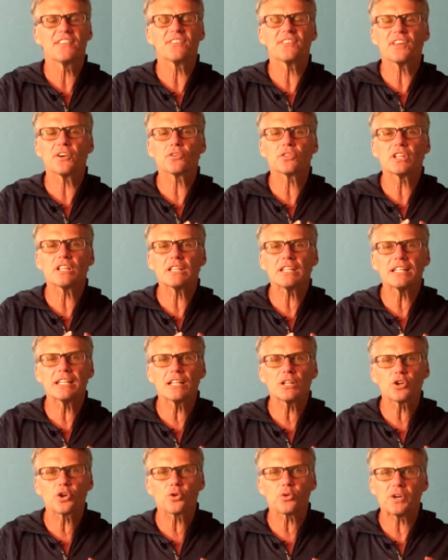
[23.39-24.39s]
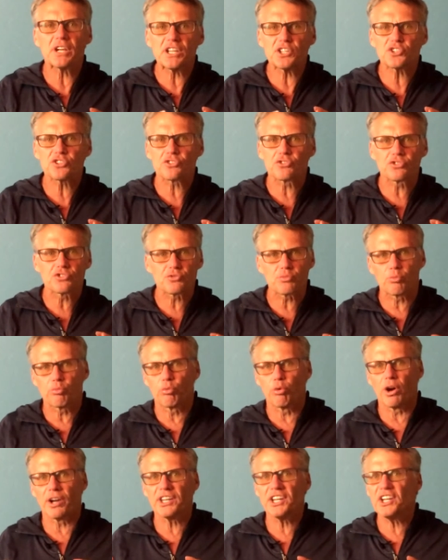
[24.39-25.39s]
they're the little creatures
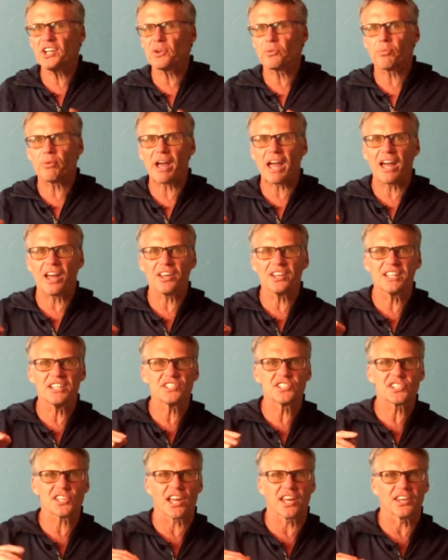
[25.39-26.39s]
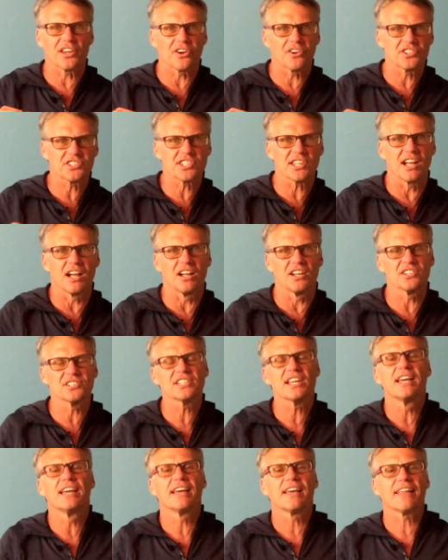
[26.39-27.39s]
running around inside our
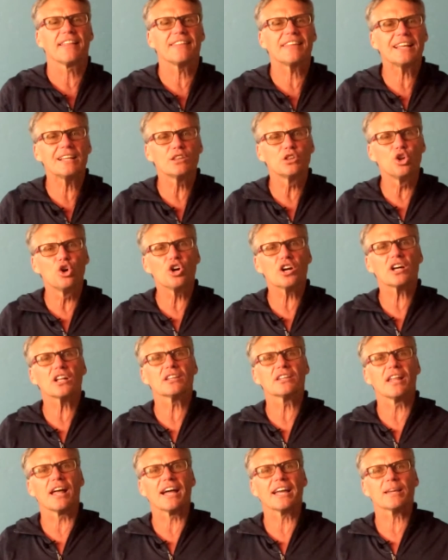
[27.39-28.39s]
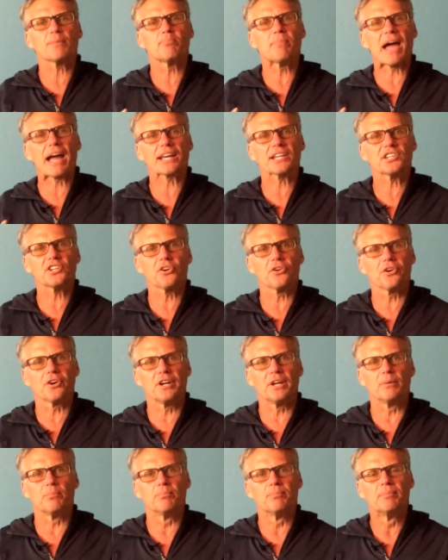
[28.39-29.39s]
cells and they look like
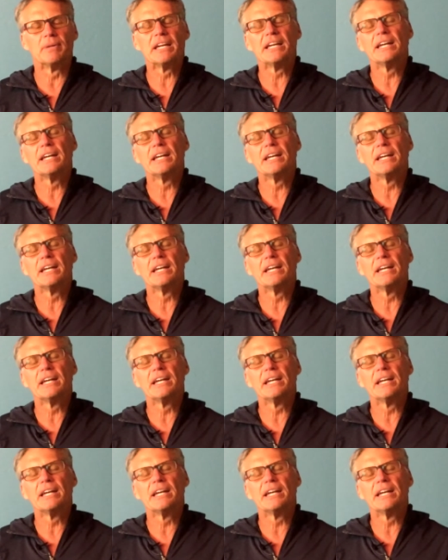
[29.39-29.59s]
bacterium